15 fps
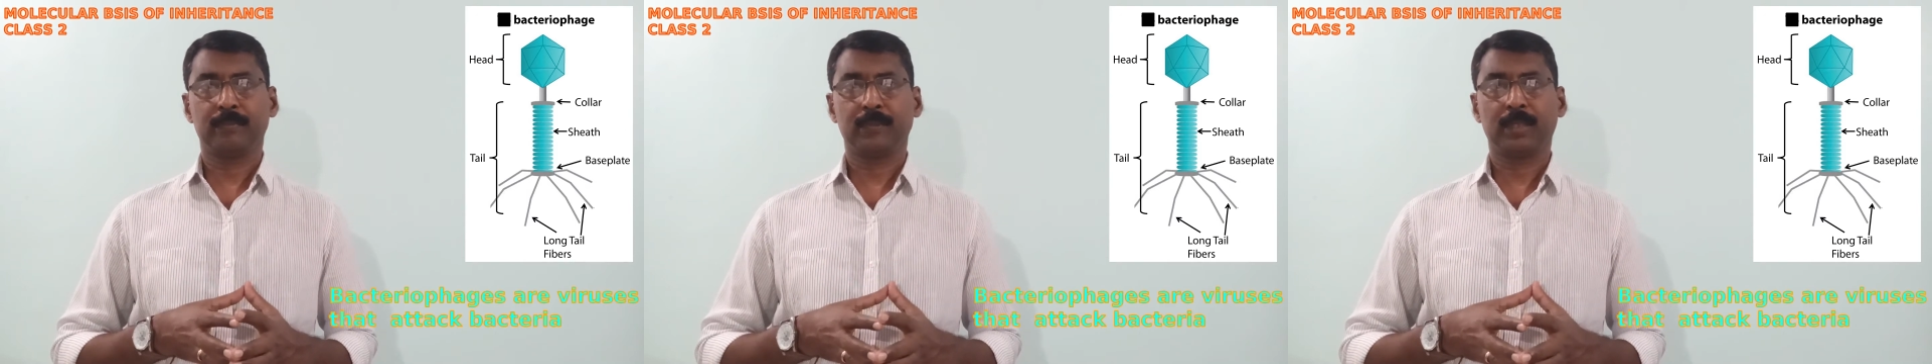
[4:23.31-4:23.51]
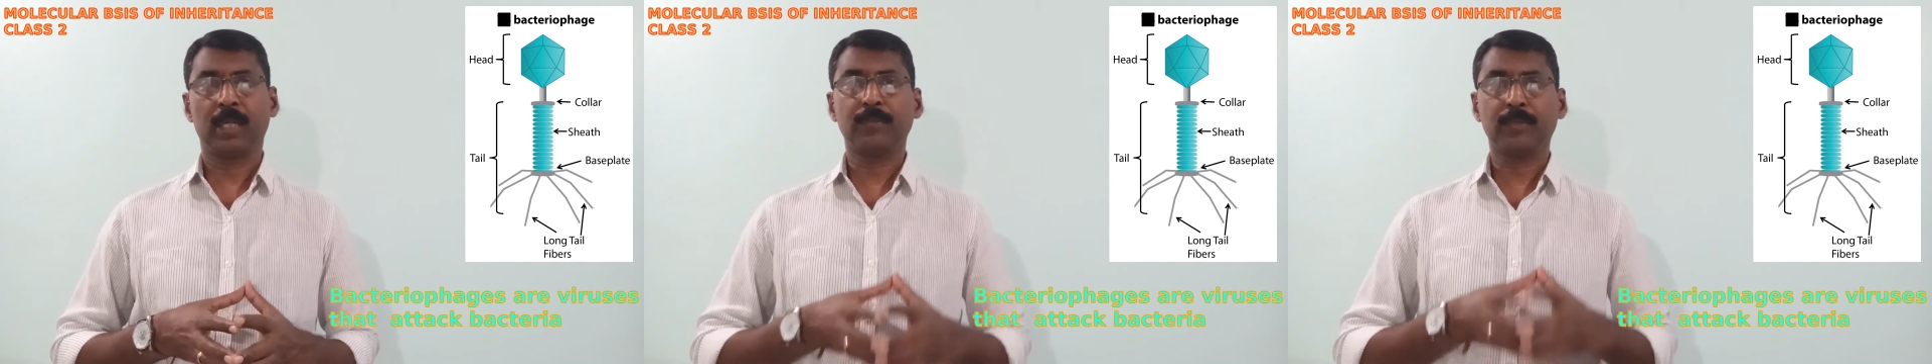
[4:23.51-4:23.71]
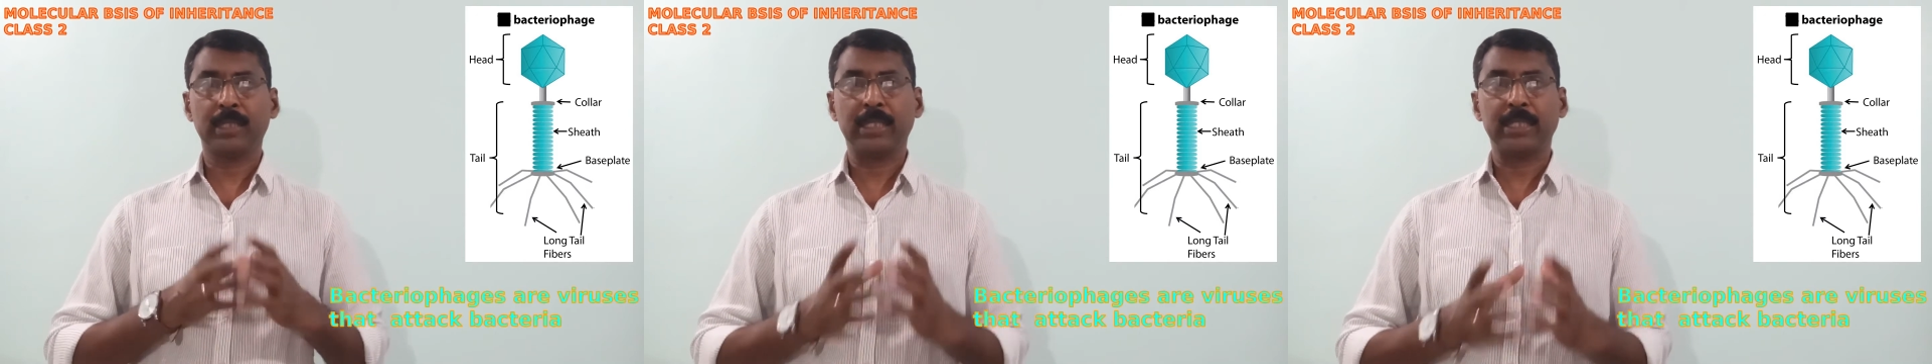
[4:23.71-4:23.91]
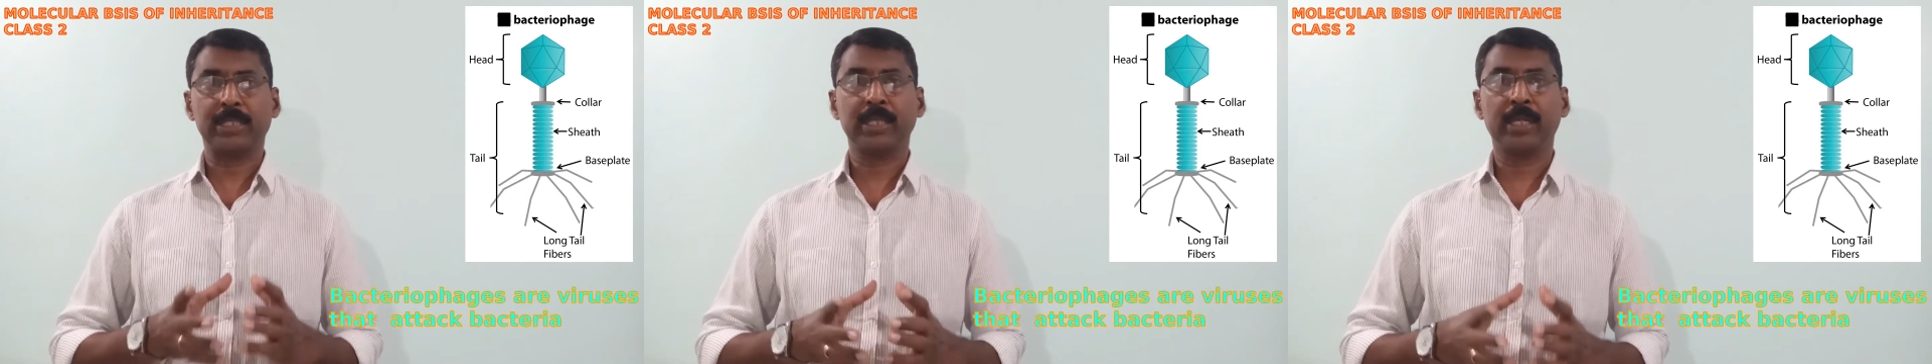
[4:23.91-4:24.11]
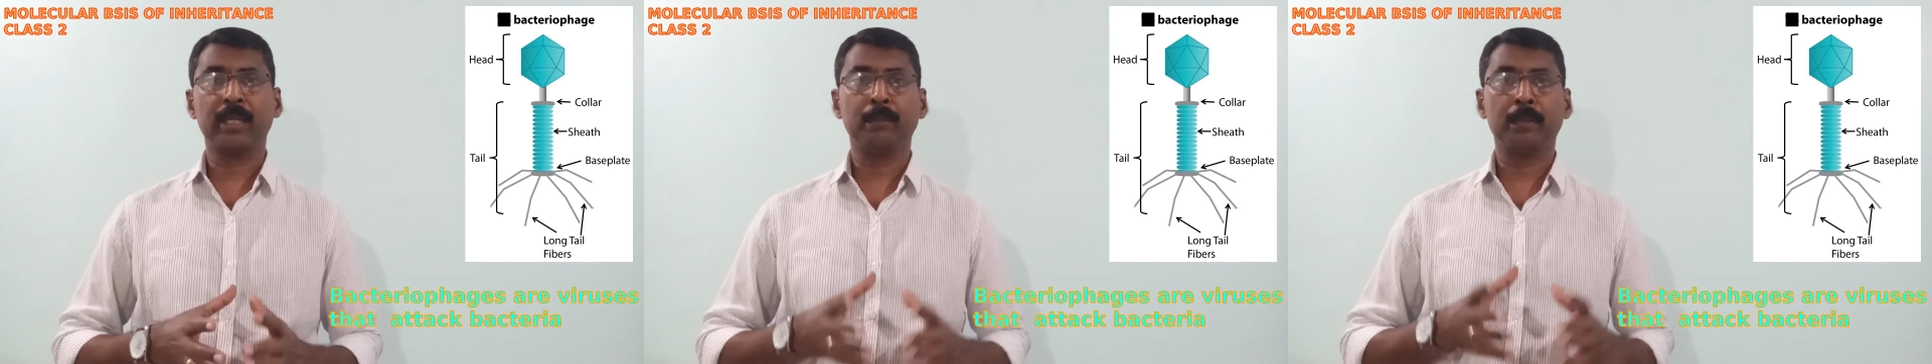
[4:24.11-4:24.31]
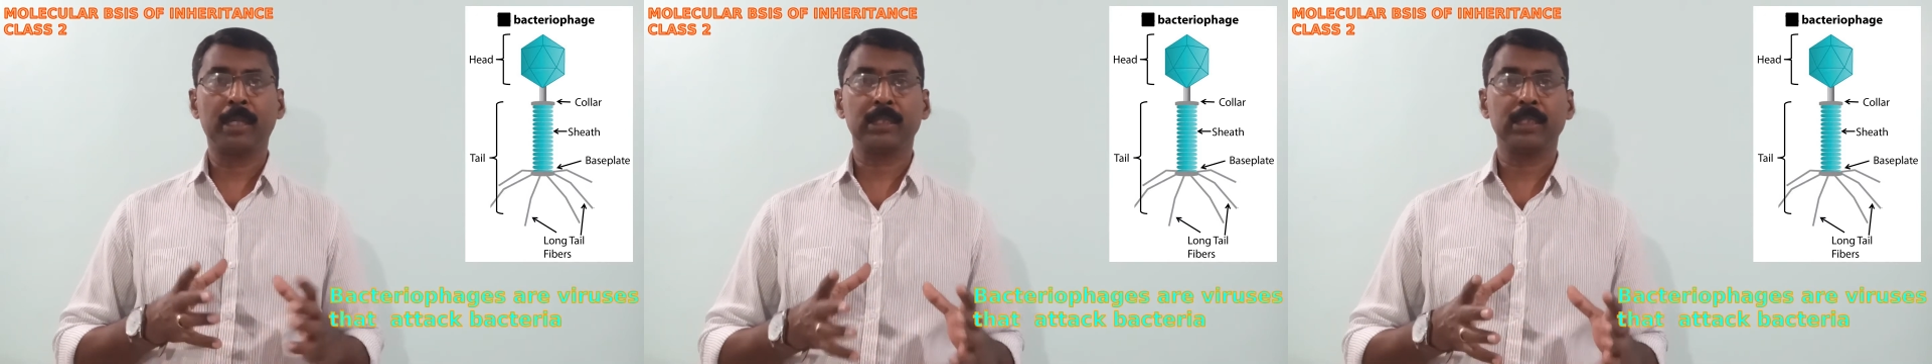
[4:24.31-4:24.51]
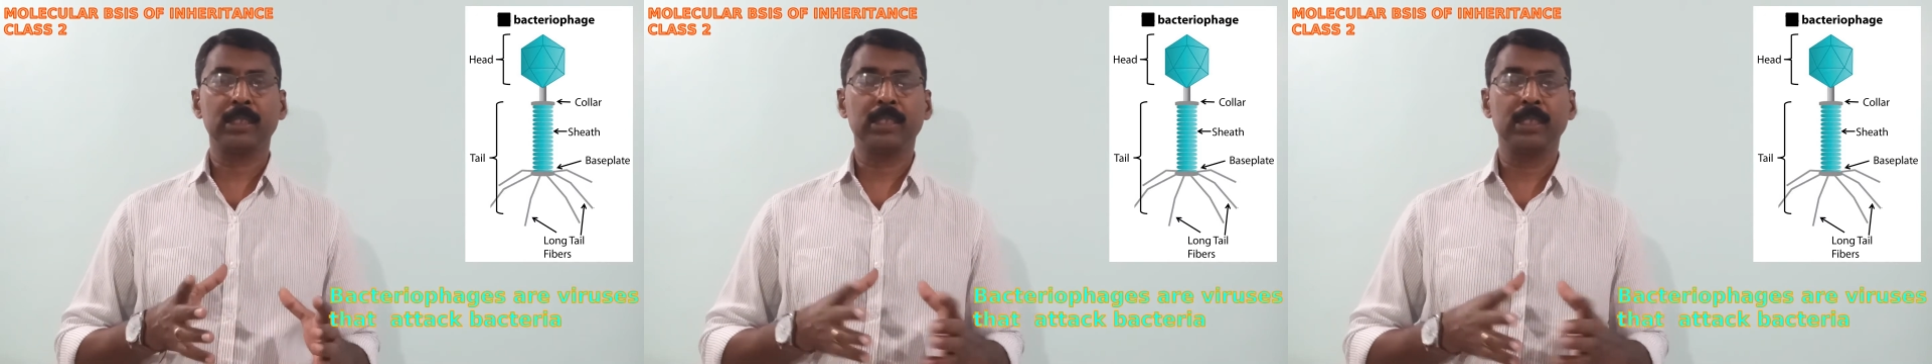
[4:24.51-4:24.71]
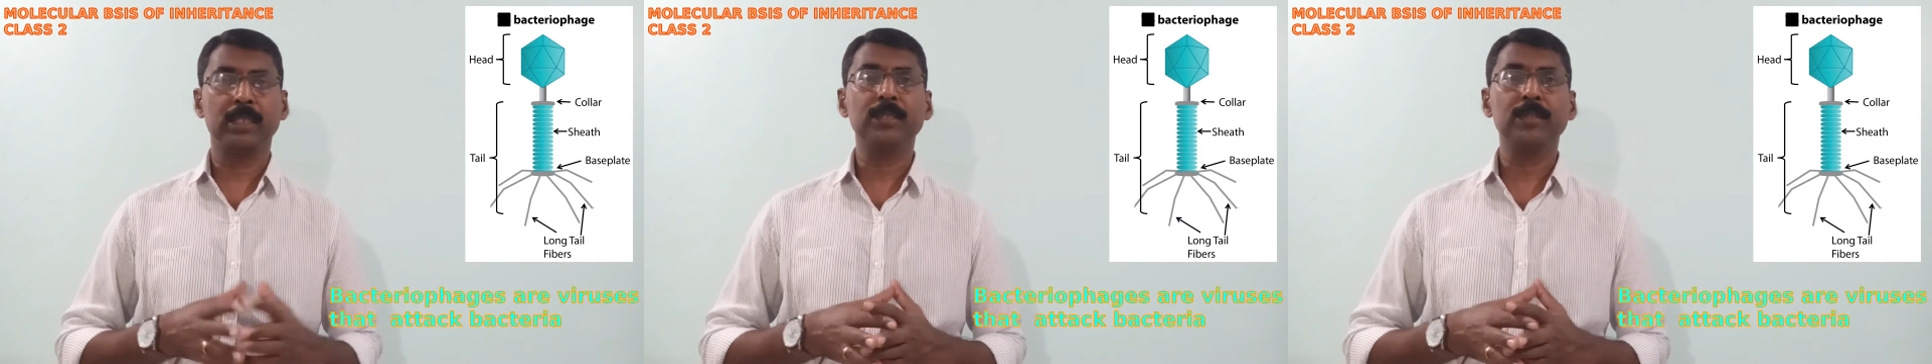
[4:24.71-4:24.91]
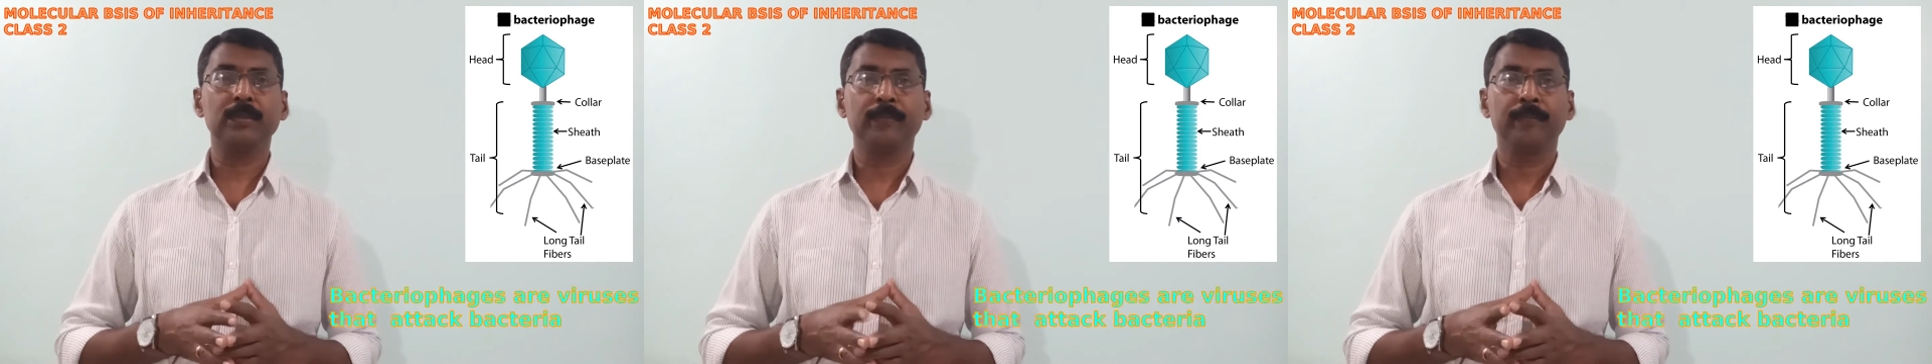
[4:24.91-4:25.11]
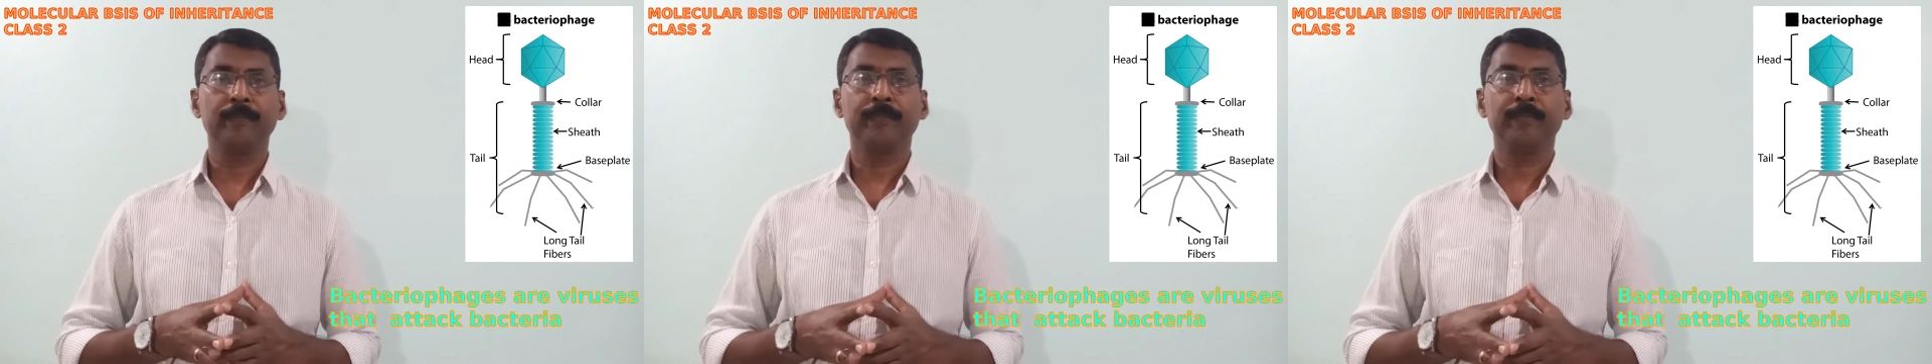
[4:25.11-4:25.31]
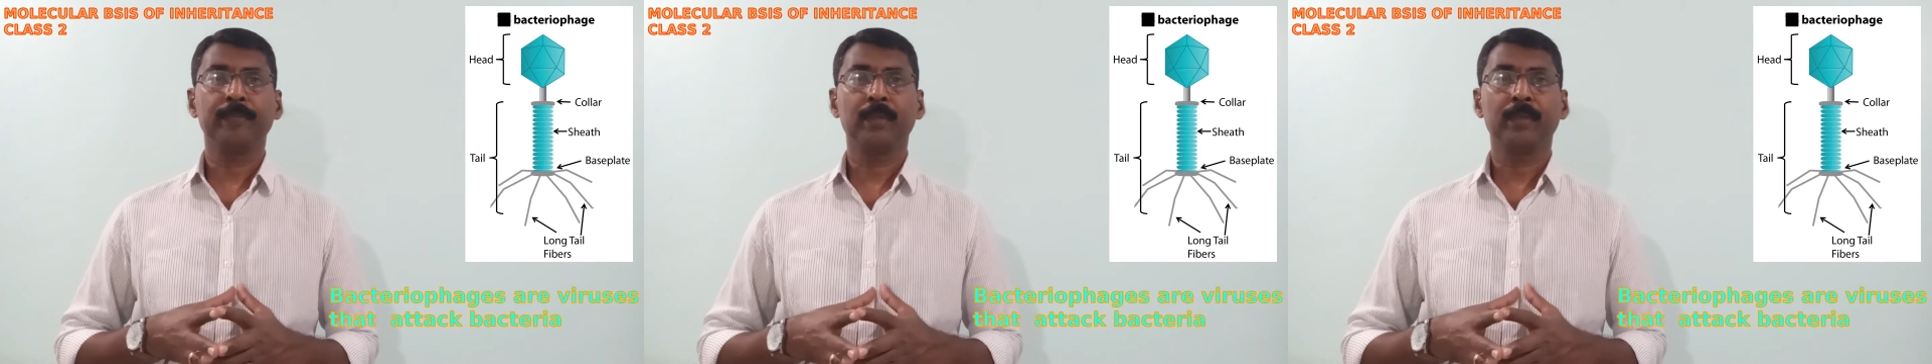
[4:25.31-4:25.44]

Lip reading: Alfred Hershey and Martha Chase,